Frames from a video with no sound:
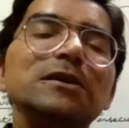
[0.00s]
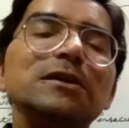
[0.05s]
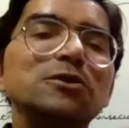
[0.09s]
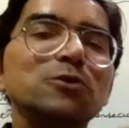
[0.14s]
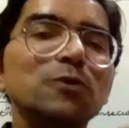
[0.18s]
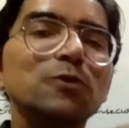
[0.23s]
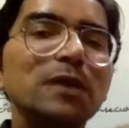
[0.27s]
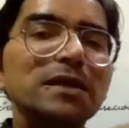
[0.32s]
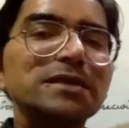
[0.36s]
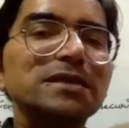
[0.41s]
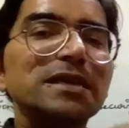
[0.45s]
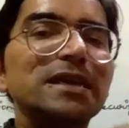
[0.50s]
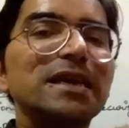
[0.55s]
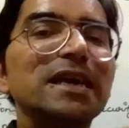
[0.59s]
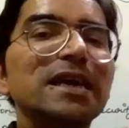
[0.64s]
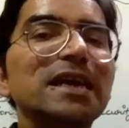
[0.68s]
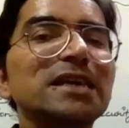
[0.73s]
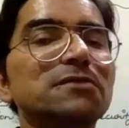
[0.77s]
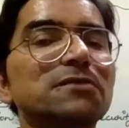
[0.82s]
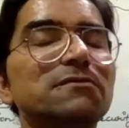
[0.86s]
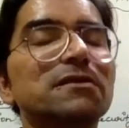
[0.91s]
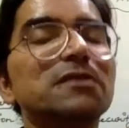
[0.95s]
So as the
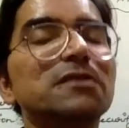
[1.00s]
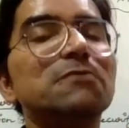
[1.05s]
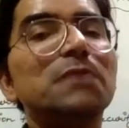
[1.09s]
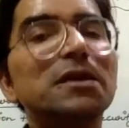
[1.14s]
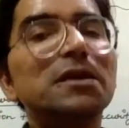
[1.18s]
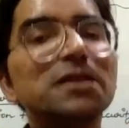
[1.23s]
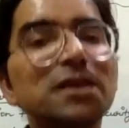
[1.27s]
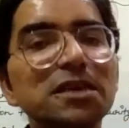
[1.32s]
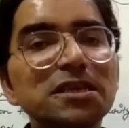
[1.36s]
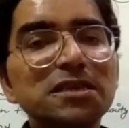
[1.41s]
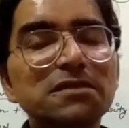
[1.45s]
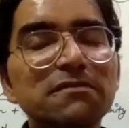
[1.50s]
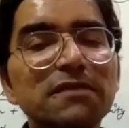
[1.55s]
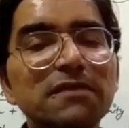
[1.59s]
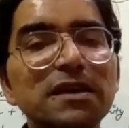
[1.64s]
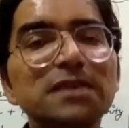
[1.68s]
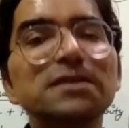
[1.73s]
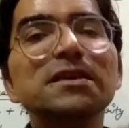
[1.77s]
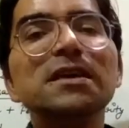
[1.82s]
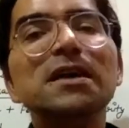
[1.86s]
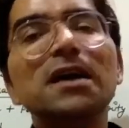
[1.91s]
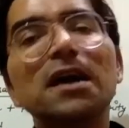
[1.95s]
case with mother's
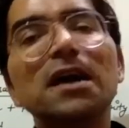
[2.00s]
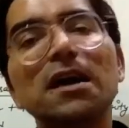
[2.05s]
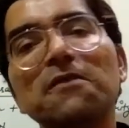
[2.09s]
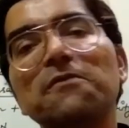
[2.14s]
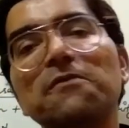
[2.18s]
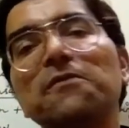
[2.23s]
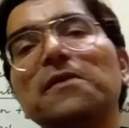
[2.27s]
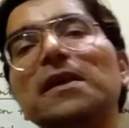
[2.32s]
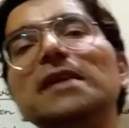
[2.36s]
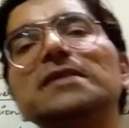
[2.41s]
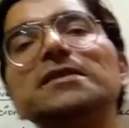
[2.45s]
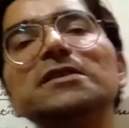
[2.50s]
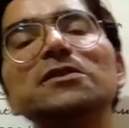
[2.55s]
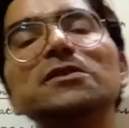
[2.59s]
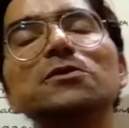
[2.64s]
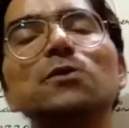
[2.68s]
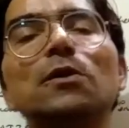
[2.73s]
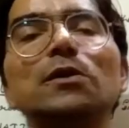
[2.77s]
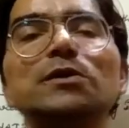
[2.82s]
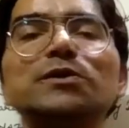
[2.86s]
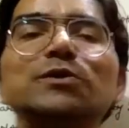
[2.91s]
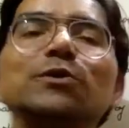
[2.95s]
face, her face is
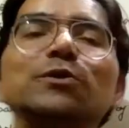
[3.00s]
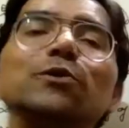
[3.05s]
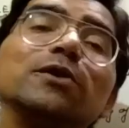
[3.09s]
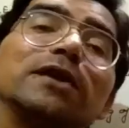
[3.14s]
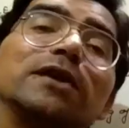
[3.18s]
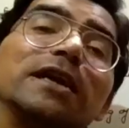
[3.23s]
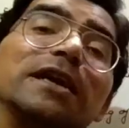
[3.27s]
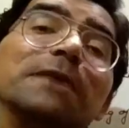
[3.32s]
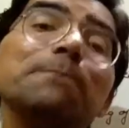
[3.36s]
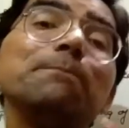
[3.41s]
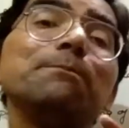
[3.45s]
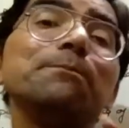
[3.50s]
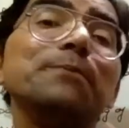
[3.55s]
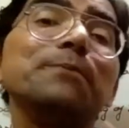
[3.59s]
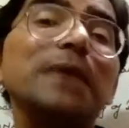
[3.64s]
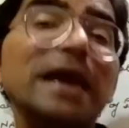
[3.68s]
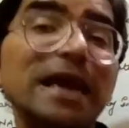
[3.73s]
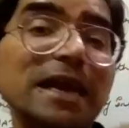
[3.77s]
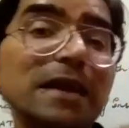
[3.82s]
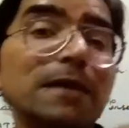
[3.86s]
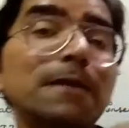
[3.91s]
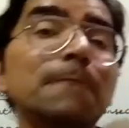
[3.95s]
also looking
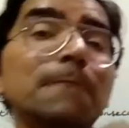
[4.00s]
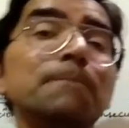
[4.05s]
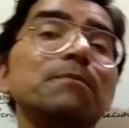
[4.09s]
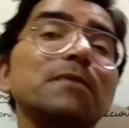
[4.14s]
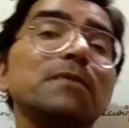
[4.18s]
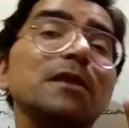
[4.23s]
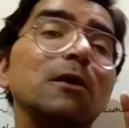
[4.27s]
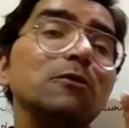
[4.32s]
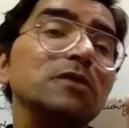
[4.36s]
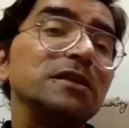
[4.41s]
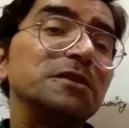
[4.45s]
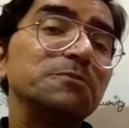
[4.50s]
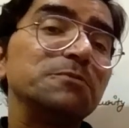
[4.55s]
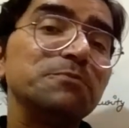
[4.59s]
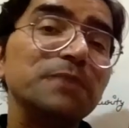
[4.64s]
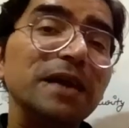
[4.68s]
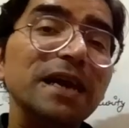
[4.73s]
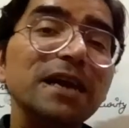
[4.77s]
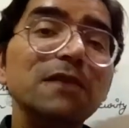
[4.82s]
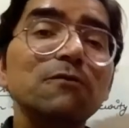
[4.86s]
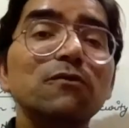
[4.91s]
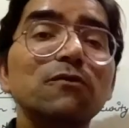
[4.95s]
pale. Now this
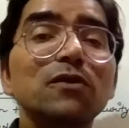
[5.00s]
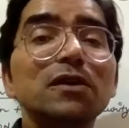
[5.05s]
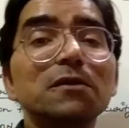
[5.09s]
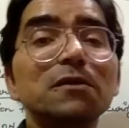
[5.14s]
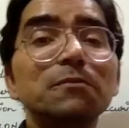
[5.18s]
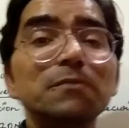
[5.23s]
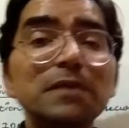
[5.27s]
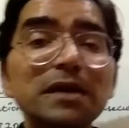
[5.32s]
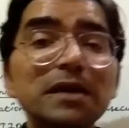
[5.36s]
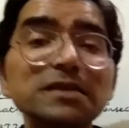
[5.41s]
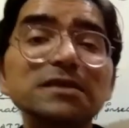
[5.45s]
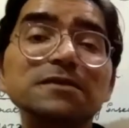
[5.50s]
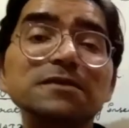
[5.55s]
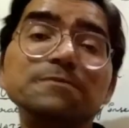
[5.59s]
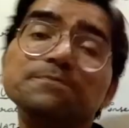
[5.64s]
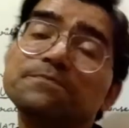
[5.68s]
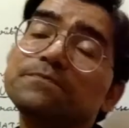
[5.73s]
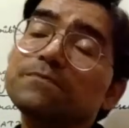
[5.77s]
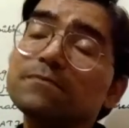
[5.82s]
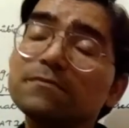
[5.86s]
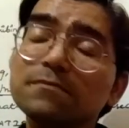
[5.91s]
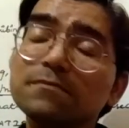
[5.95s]
pale word means